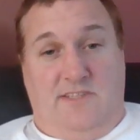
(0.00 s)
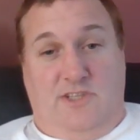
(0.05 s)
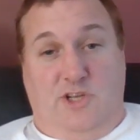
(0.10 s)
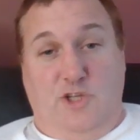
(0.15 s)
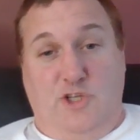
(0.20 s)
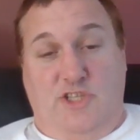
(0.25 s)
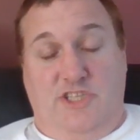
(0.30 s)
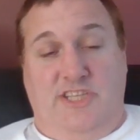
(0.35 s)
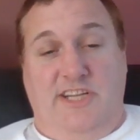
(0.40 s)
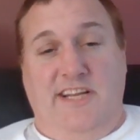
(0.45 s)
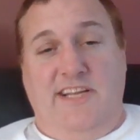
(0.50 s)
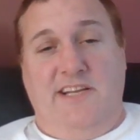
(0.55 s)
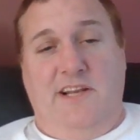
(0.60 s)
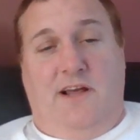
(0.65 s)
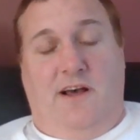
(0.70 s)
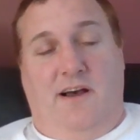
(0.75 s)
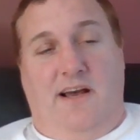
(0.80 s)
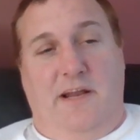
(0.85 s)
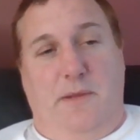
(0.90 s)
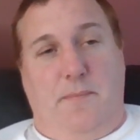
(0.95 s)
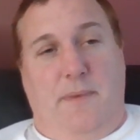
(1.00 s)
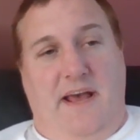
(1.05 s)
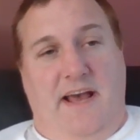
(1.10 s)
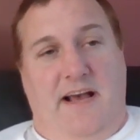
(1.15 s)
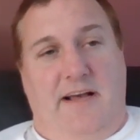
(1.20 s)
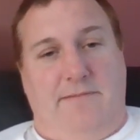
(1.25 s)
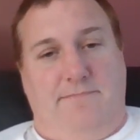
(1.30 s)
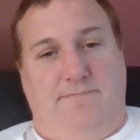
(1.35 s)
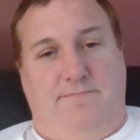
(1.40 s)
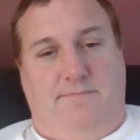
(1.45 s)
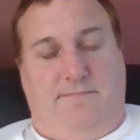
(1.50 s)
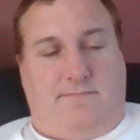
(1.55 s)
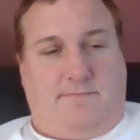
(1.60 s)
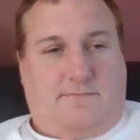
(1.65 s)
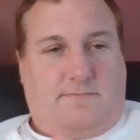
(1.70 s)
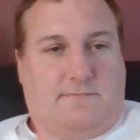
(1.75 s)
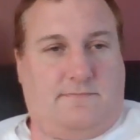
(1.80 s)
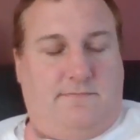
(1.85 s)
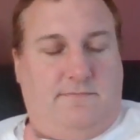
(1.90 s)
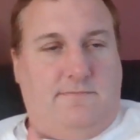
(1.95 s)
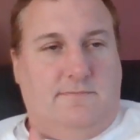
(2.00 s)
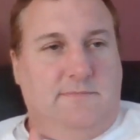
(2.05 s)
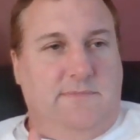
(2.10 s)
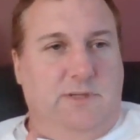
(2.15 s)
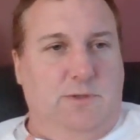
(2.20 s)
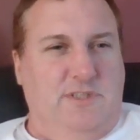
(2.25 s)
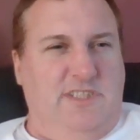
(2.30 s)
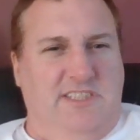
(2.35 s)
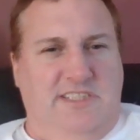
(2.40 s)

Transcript: So she lied about, well,